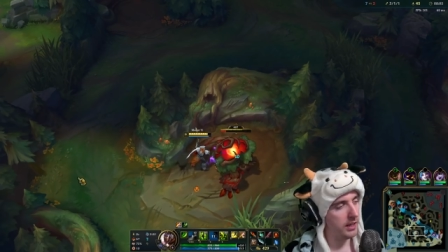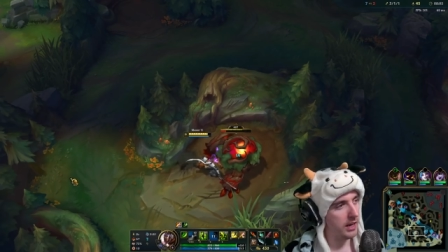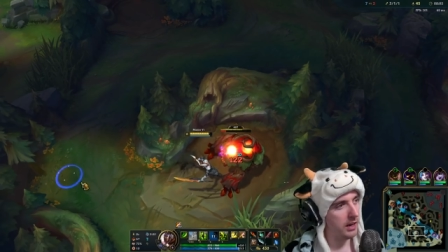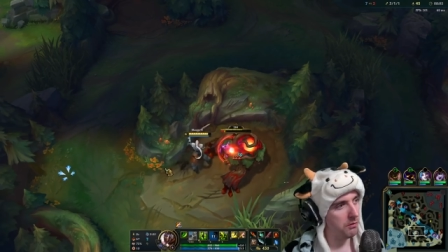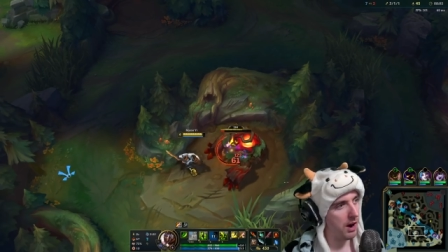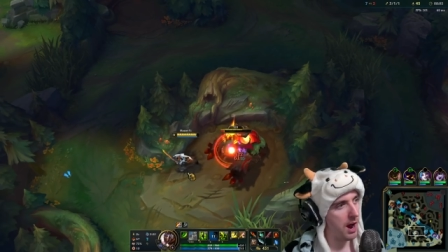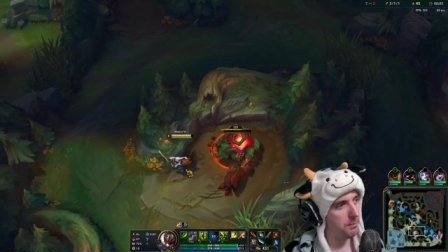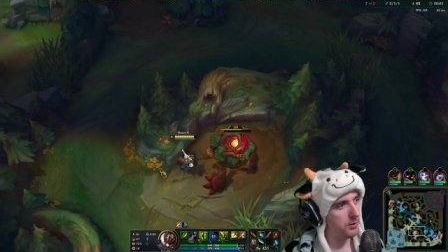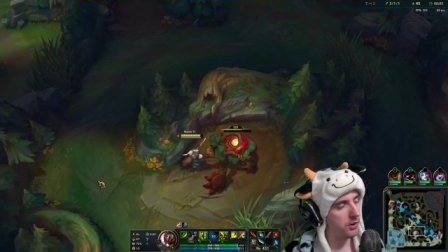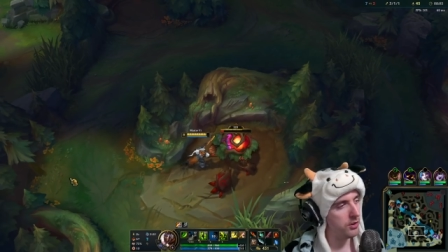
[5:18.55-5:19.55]
the
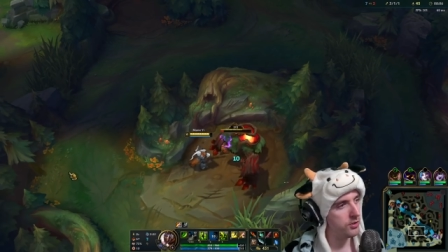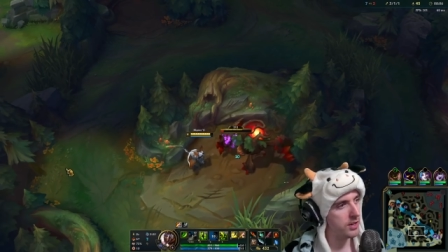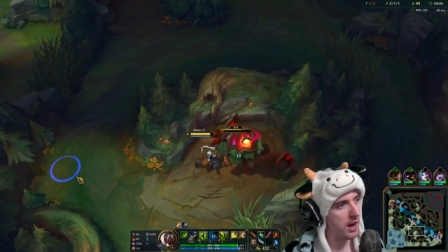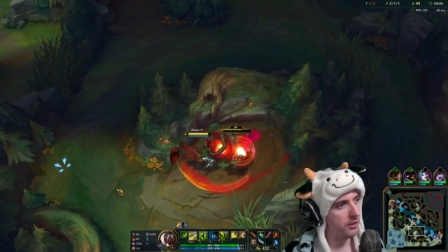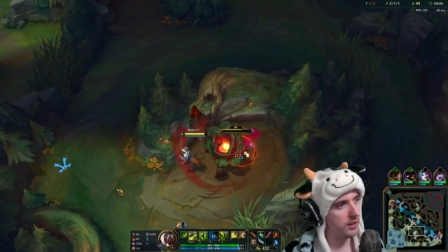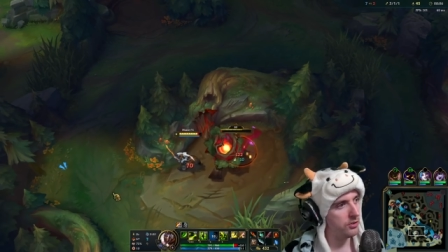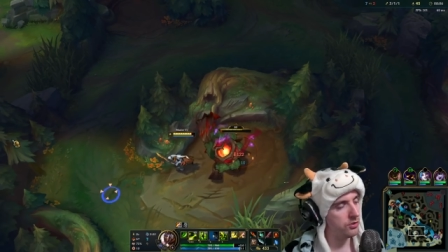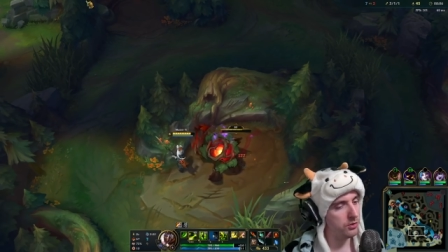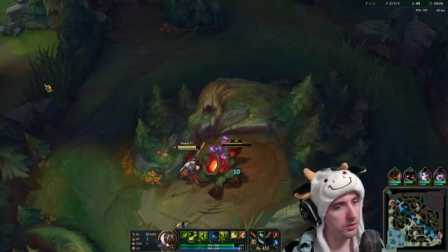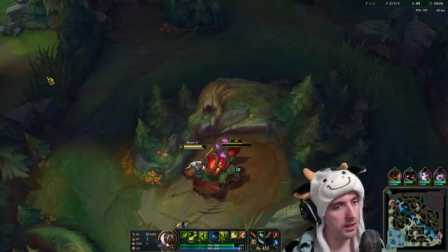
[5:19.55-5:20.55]
raptors down
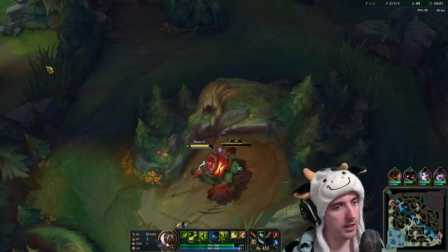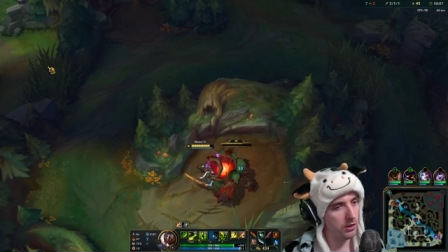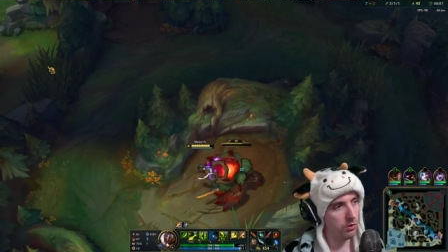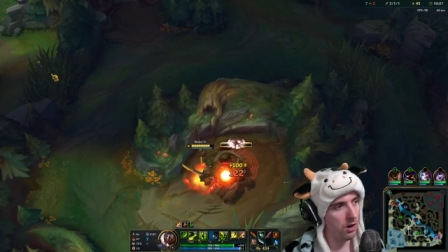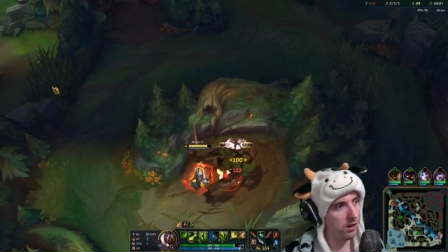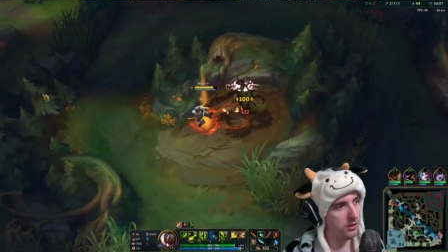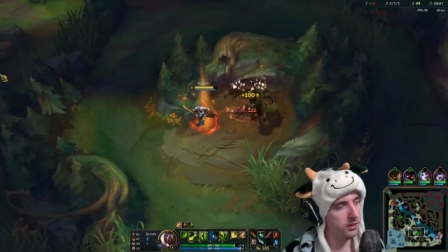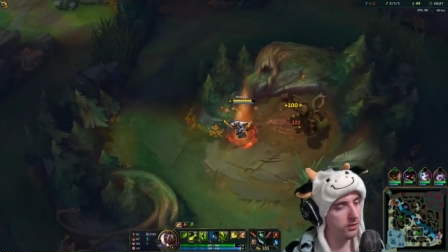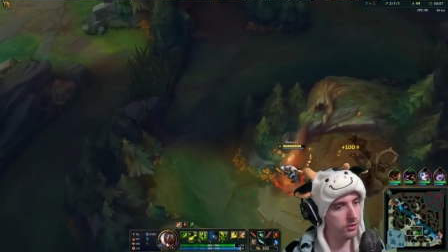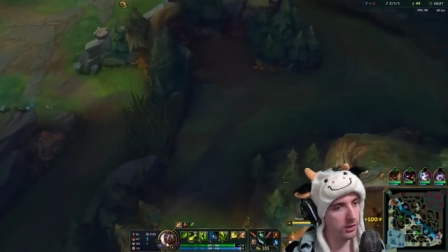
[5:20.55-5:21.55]
into the
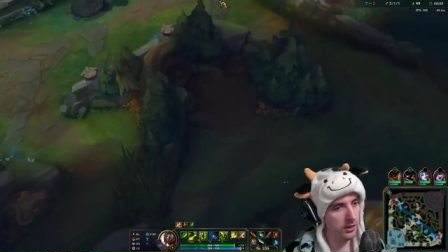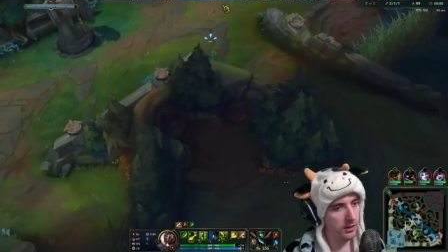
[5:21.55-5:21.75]
krugs.